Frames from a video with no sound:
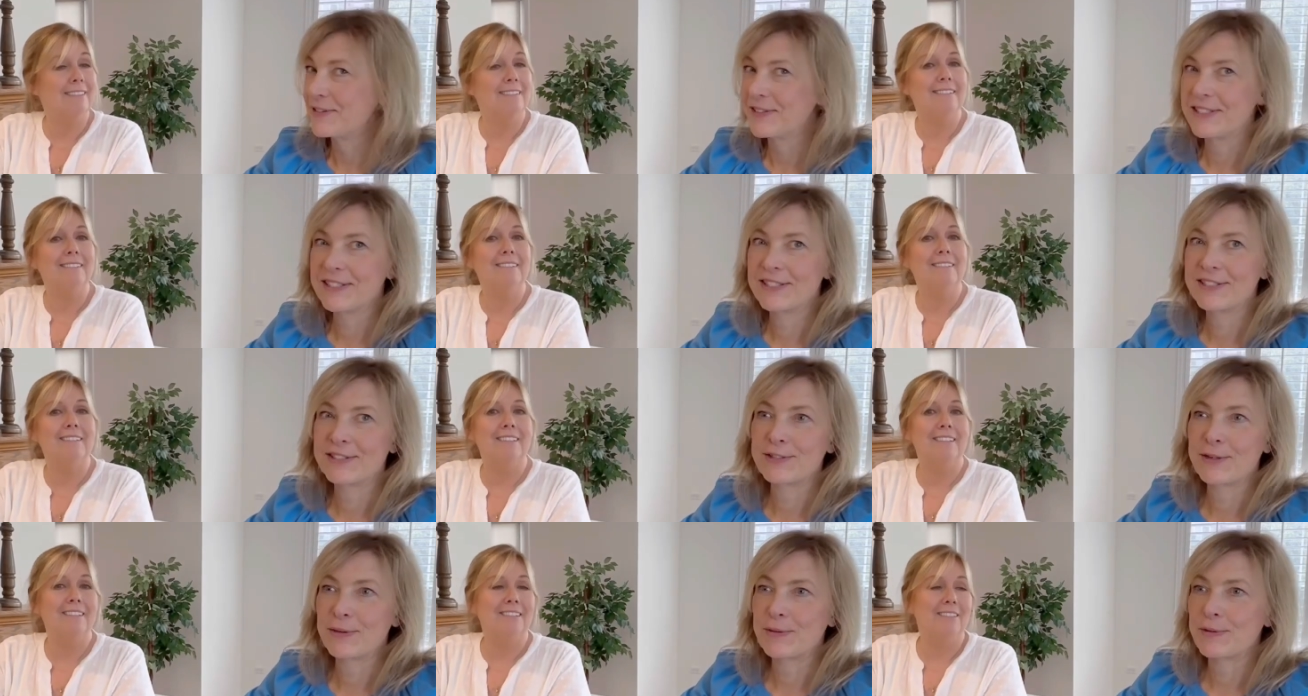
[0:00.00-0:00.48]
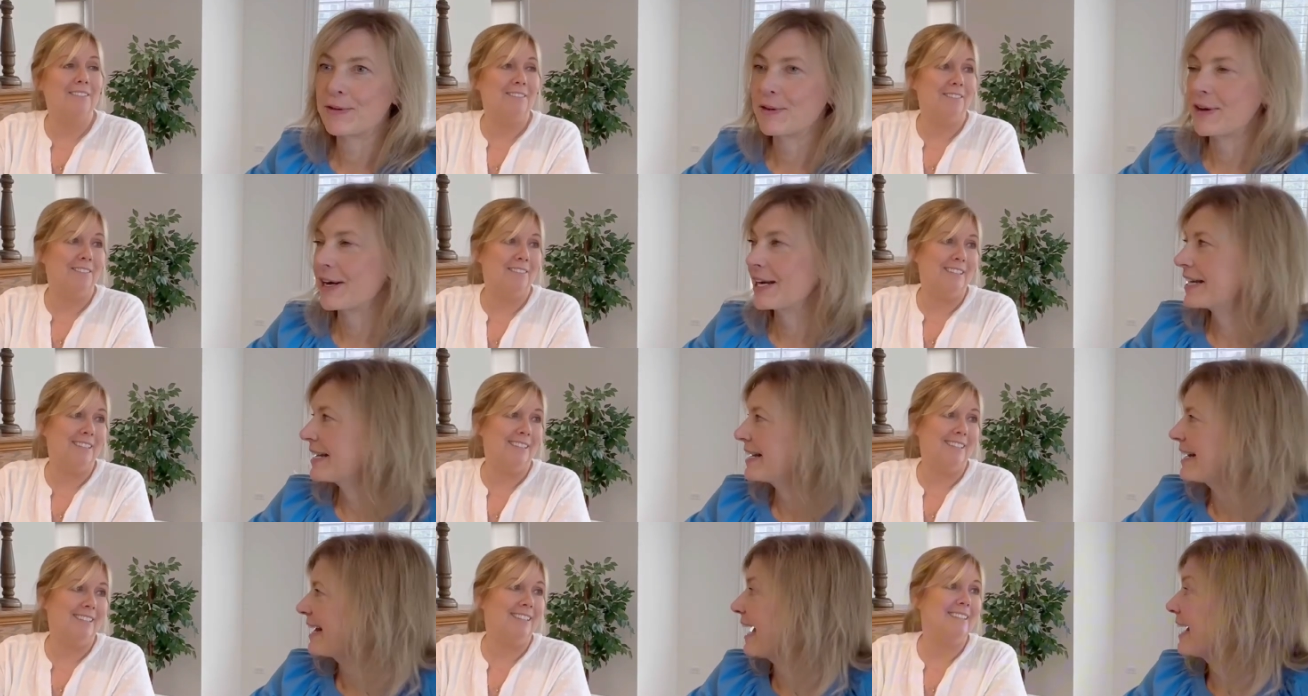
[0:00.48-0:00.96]
Speaker 1: it's so
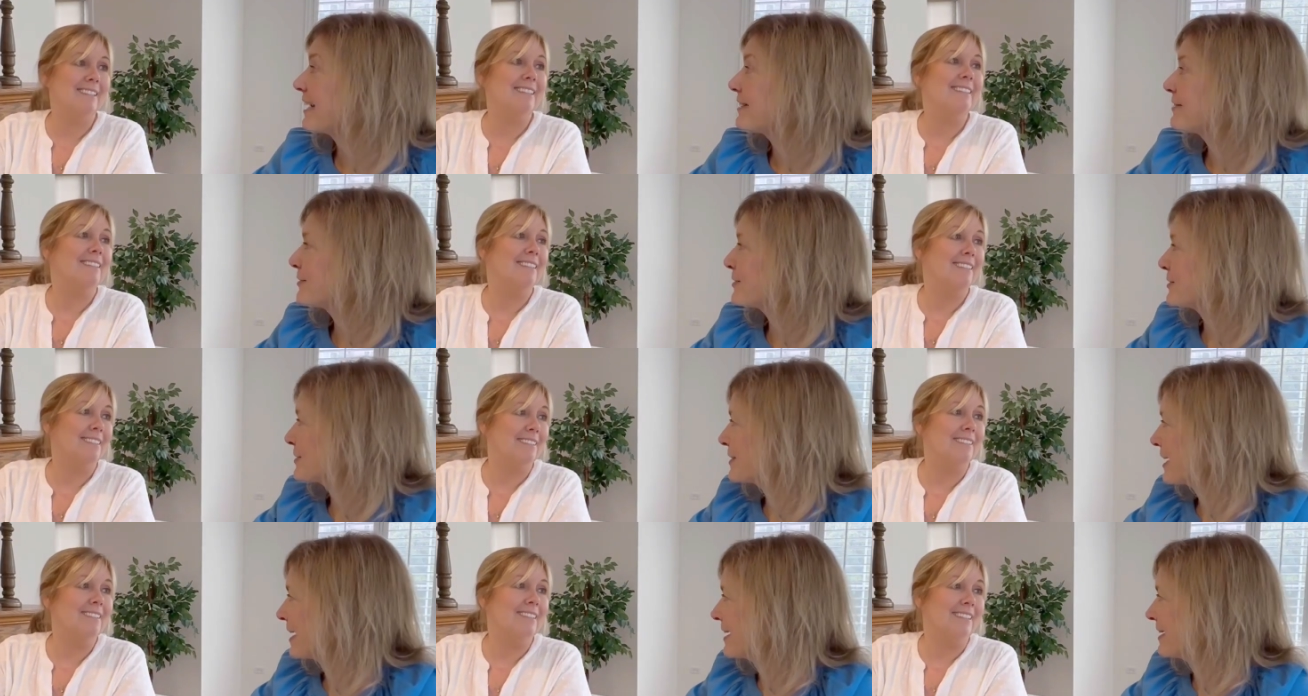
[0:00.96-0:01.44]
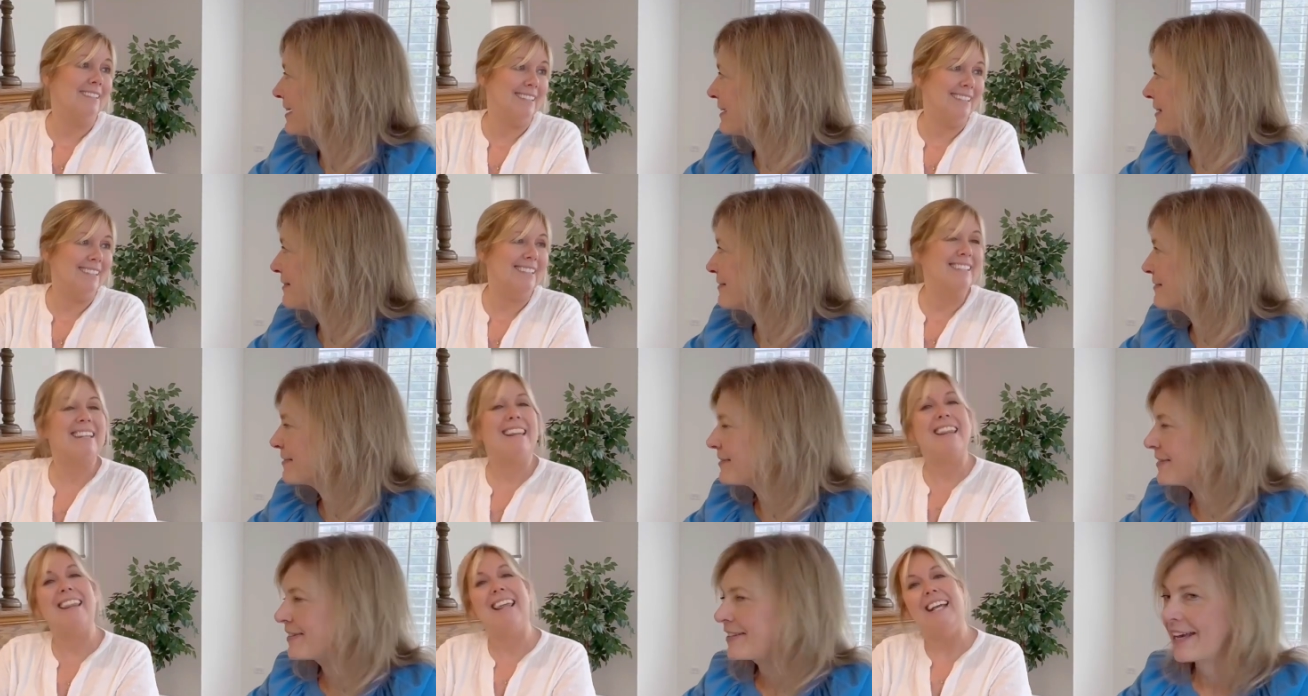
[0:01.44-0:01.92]
great and
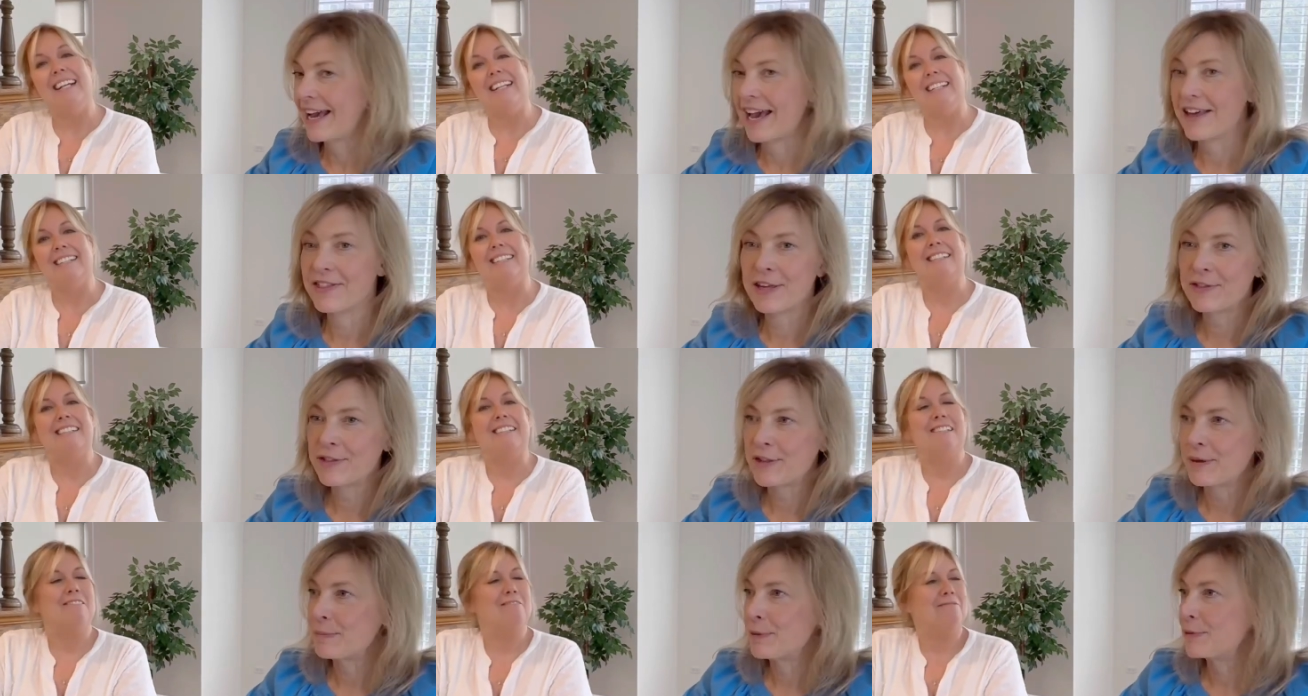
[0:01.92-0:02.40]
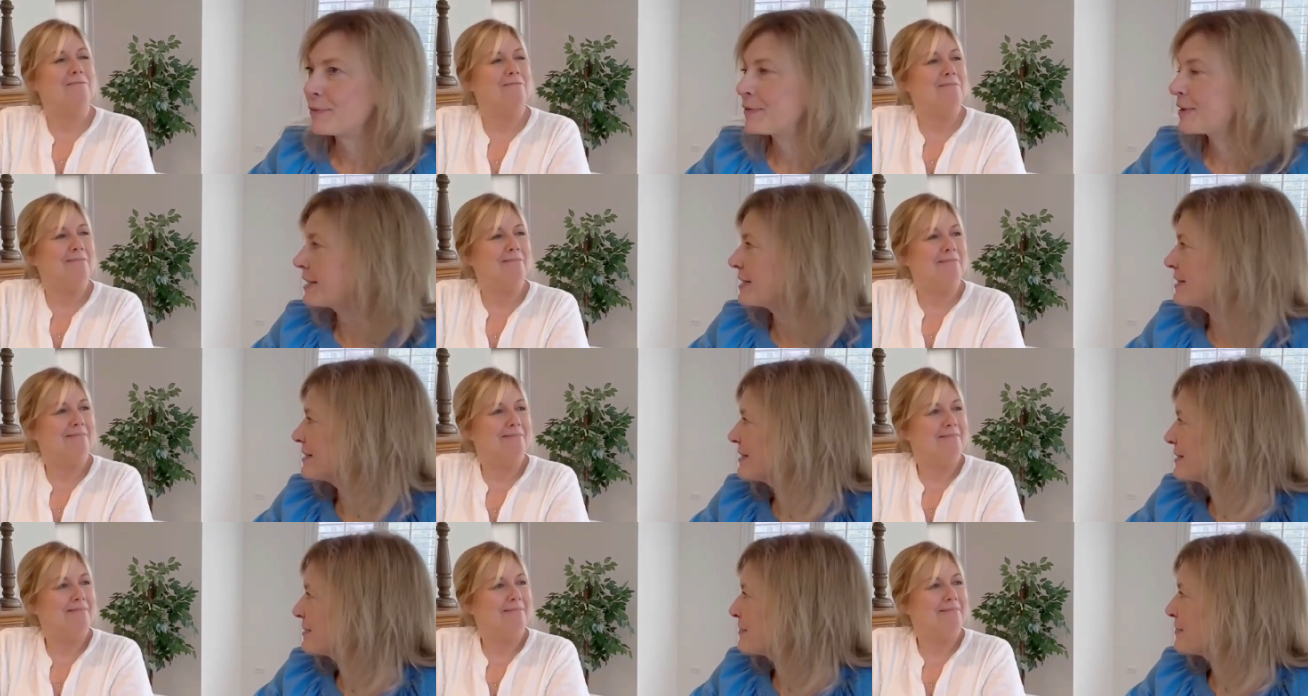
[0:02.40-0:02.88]
creative. Thanks. I think they're moving
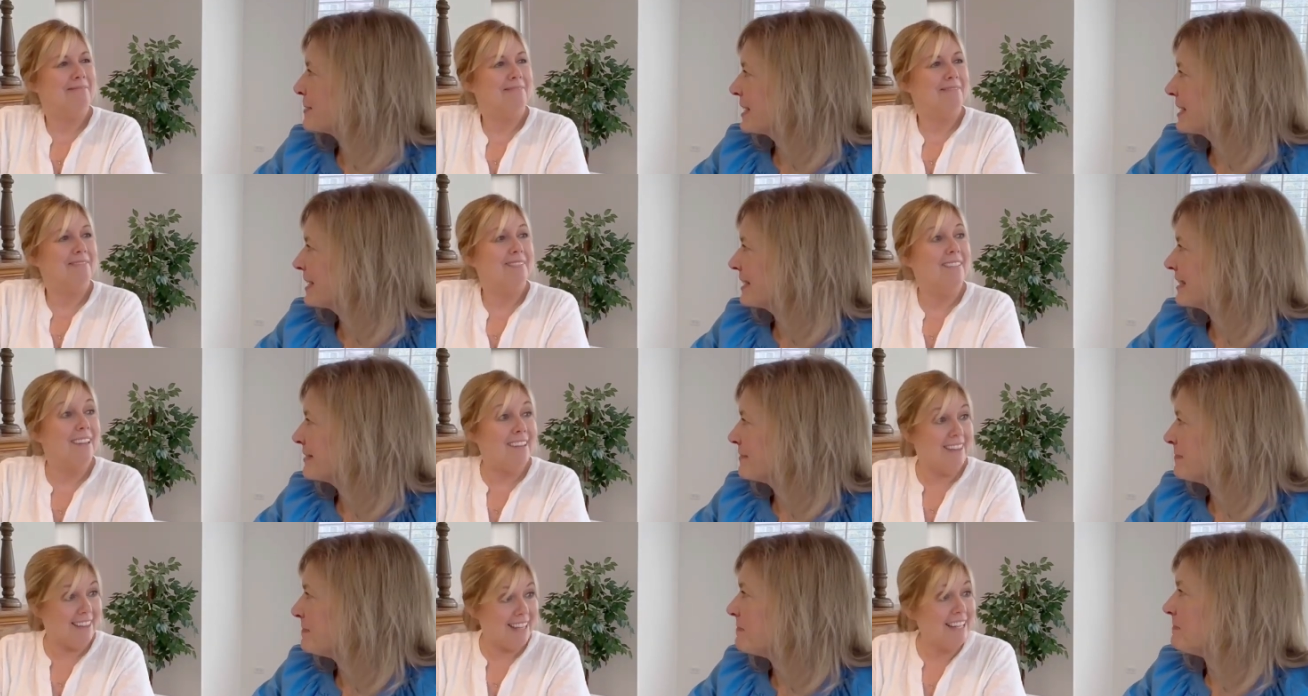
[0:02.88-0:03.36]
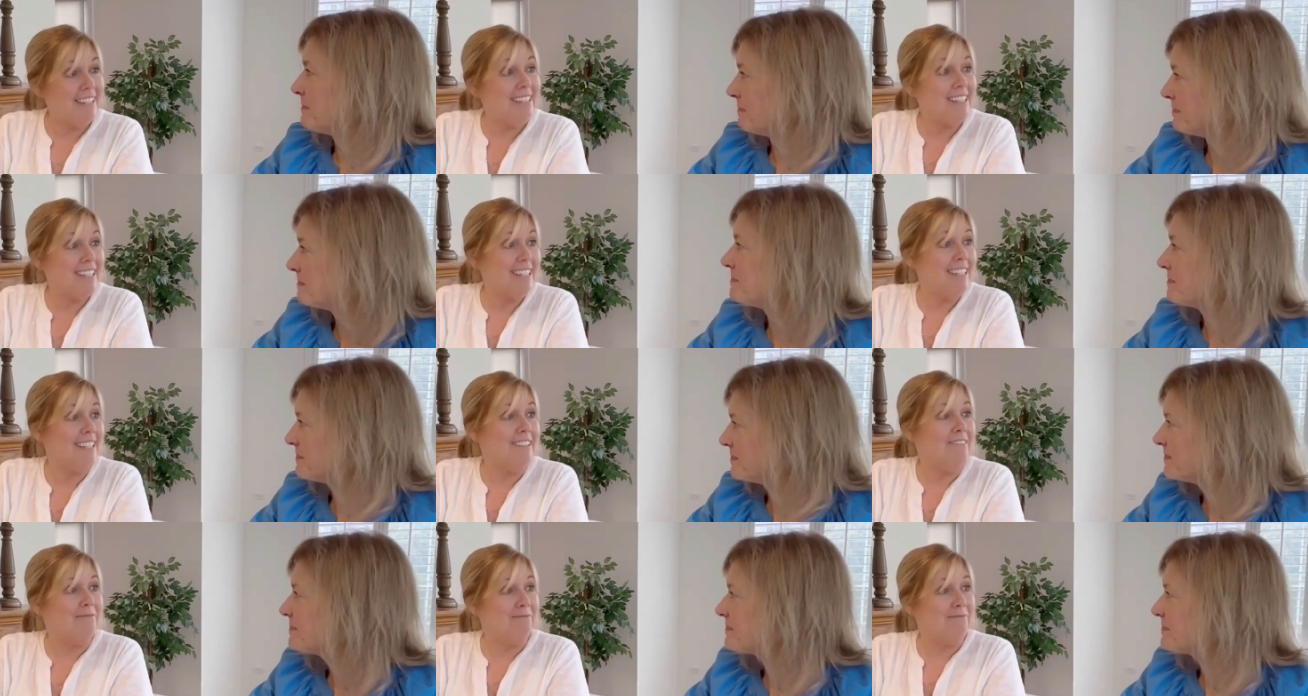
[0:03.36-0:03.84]
in this week. They did.